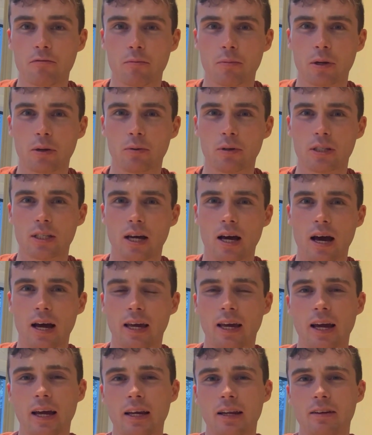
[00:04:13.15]
for me was that I
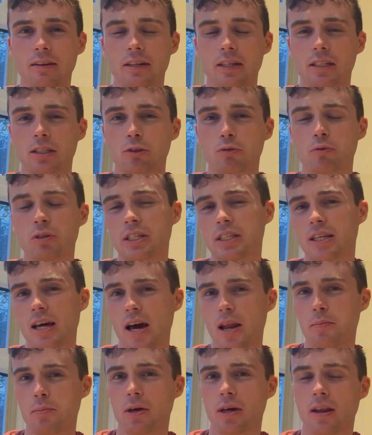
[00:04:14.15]
kind of needed to
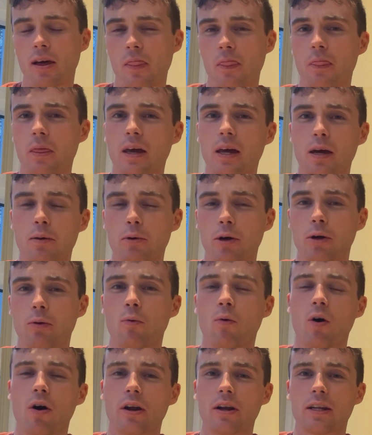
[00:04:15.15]
reset a bit and think about
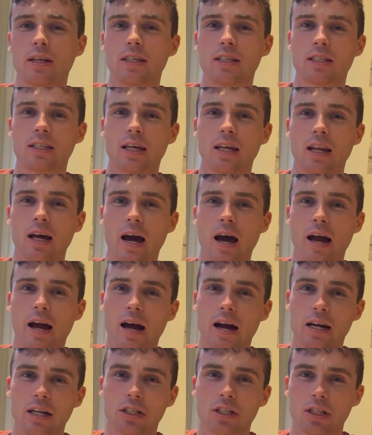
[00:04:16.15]
what it is that I
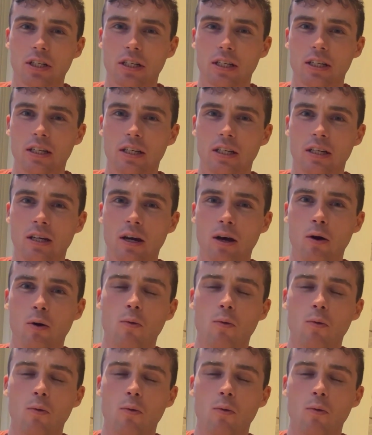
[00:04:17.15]
actually